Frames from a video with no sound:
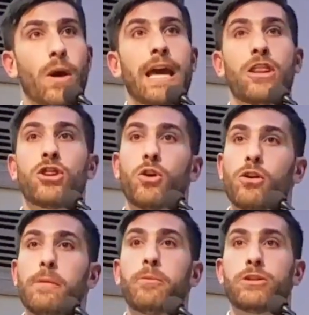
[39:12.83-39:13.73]
you a
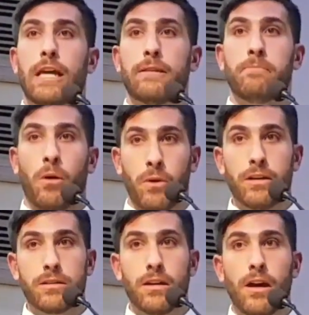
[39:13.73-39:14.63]
30%
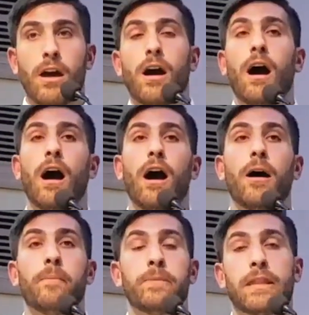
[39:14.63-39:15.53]
bonus
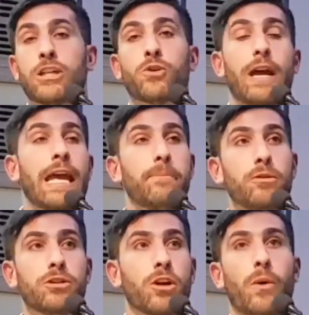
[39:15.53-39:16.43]
um, that you're
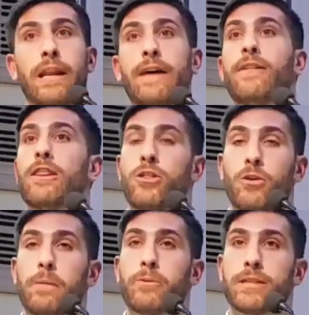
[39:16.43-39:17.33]
able to go ahead and have that
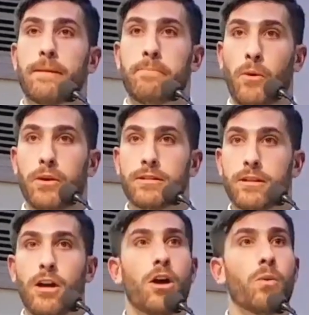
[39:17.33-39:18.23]
30%
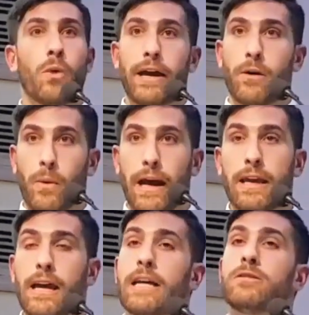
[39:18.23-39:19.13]
bonus right
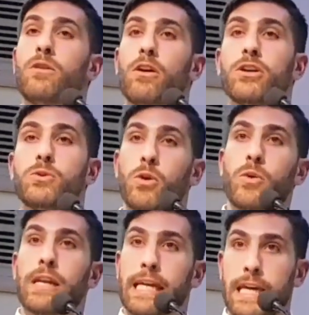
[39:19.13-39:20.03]
away. As long as you
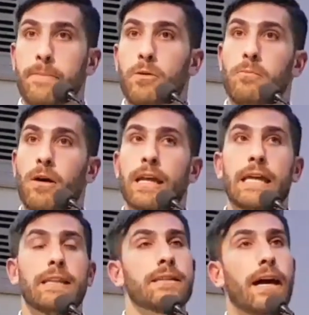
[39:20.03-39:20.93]
agree to keep your
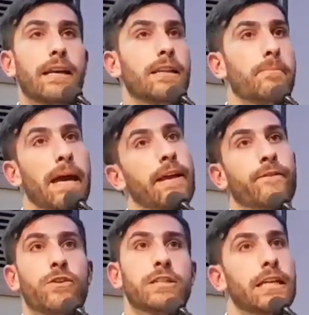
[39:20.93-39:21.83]
money tied in the
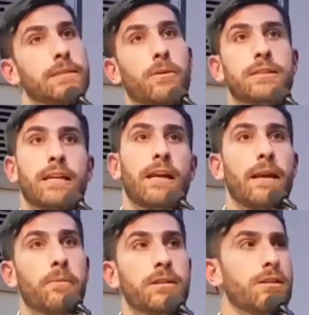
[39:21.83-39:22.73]
bank for six months to
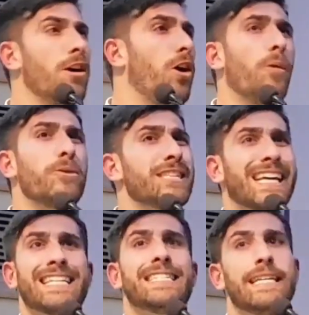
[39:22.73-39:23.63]
nine months, almost
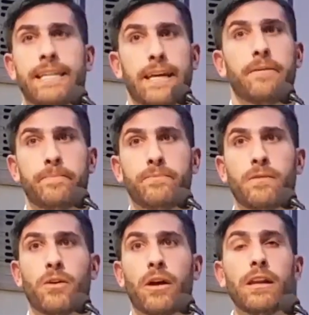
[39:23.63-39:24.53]
like a CD,
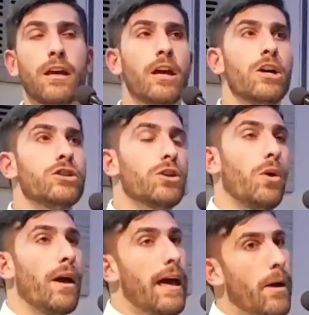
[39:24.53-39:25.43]
all right?
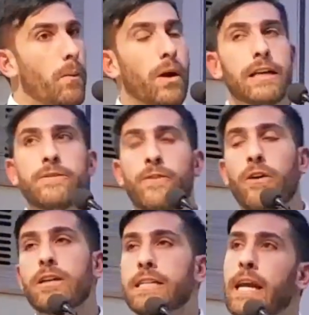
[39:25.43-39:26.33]
So what is
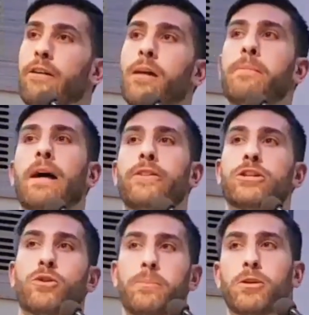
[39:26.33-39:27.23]
very scary about
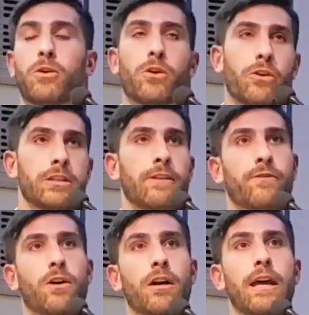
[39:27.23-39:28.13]
this
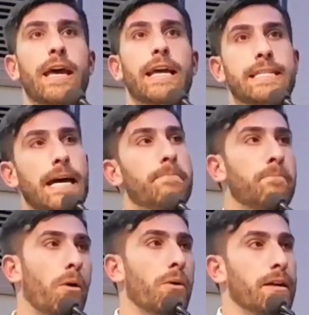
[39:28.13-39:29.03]
cryptocurrency fraud is
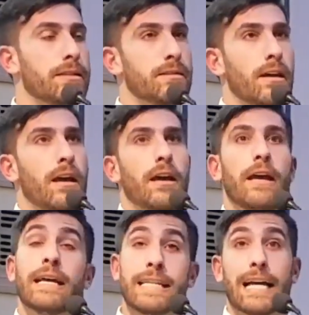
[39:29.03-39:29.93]
that bonus
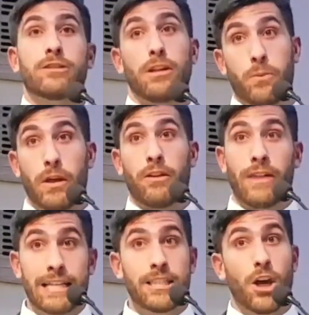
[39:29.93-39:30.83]
is actually
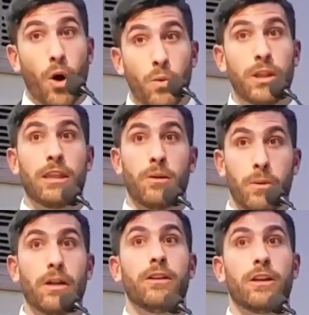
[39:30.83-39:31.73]
real. That's the only
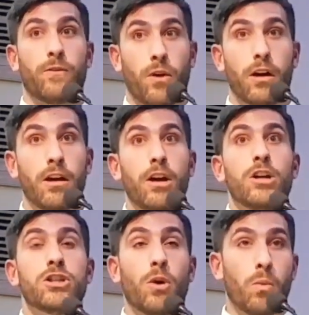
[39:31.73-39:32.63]
thing real in this fraud.
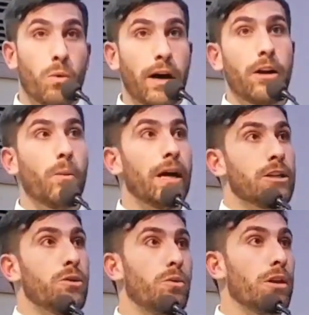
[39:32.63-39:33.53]
So right
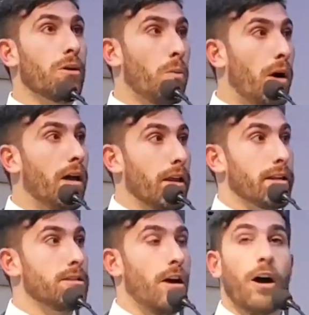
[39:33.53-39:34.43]
away to their
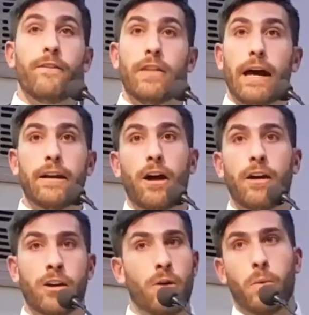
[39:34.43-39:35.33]
wallets of that,
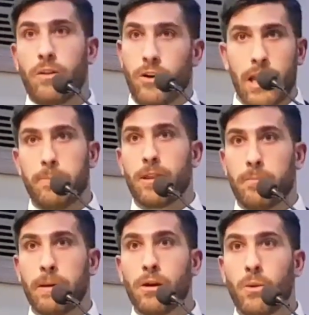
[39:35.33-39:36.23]
uh, you know, where they're keeping
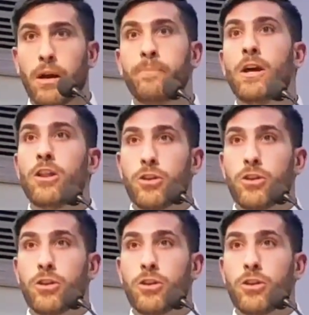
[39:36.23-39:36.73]
their Bitcoin,